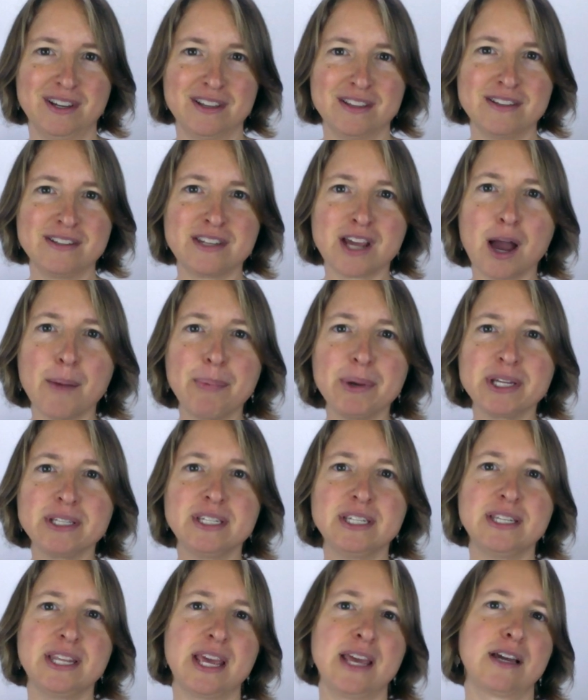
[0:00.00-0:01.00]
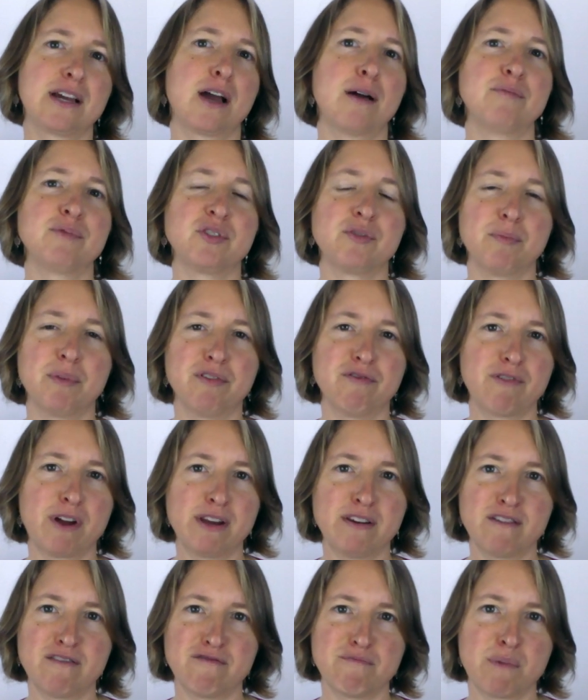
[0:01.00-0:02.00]
The topic today comes from a
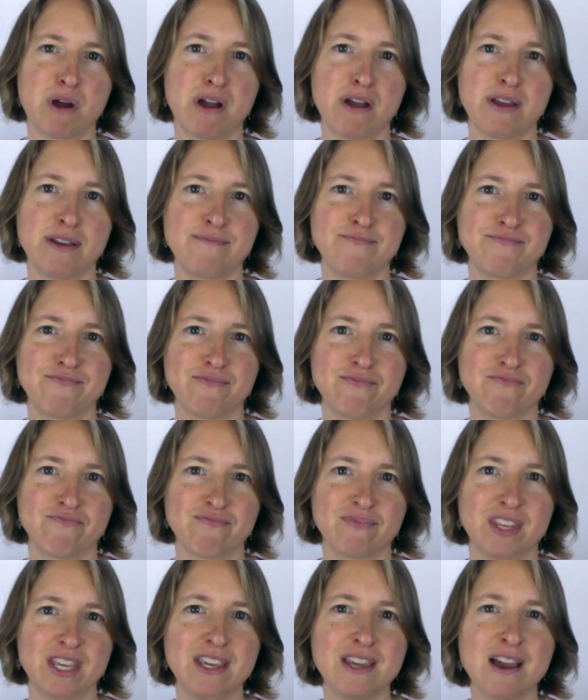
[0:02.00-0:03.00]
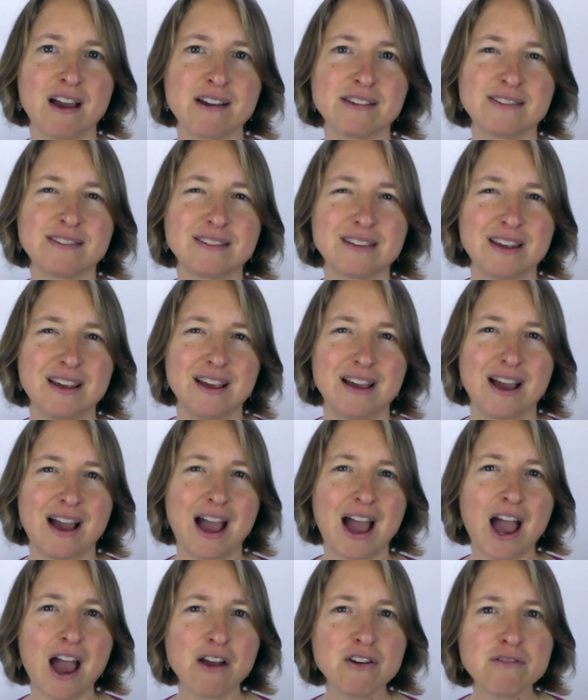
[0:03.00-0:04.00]
friend of mine. He asked,
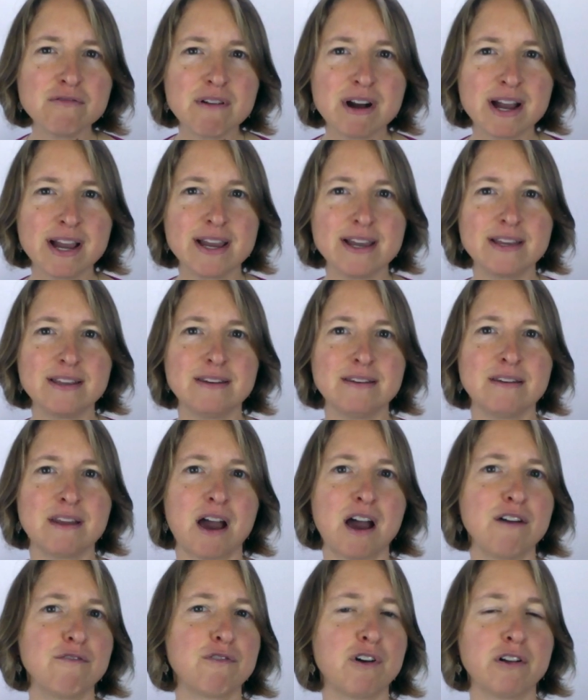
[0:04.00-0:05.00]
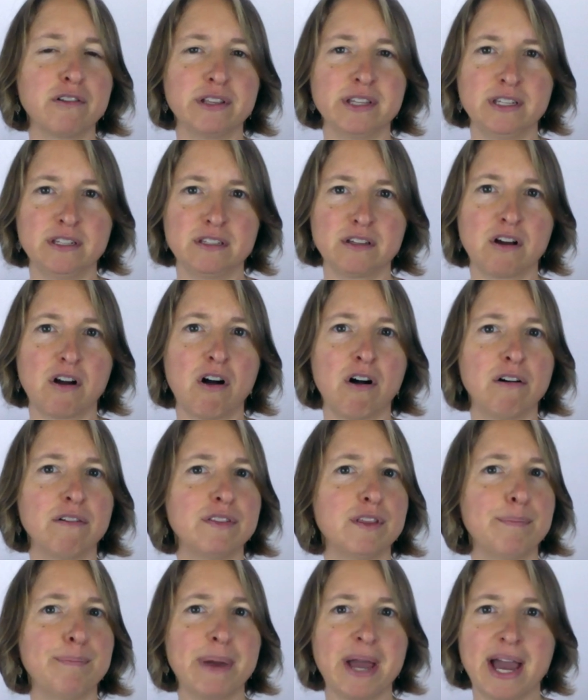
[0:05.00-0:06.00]
how do I not fall into all
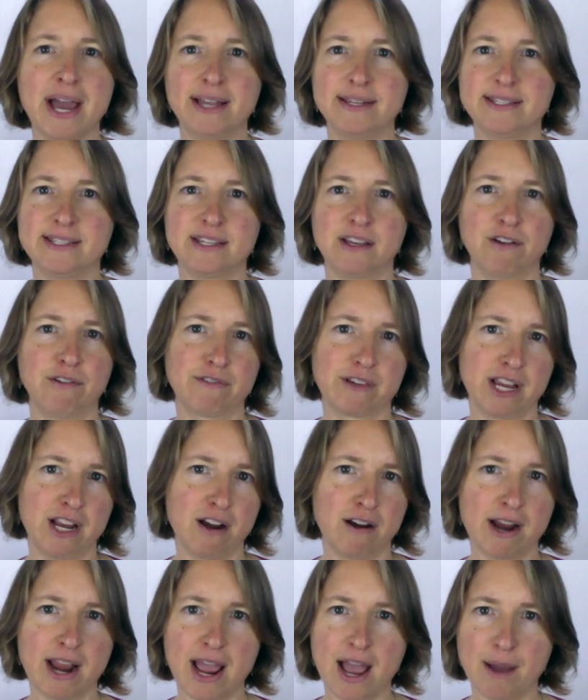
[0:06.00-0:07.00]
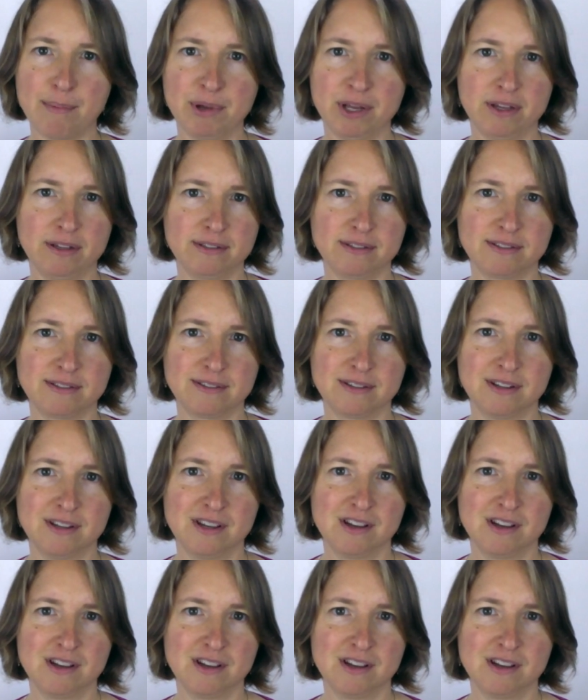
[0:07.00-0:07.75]
the bad self-care habits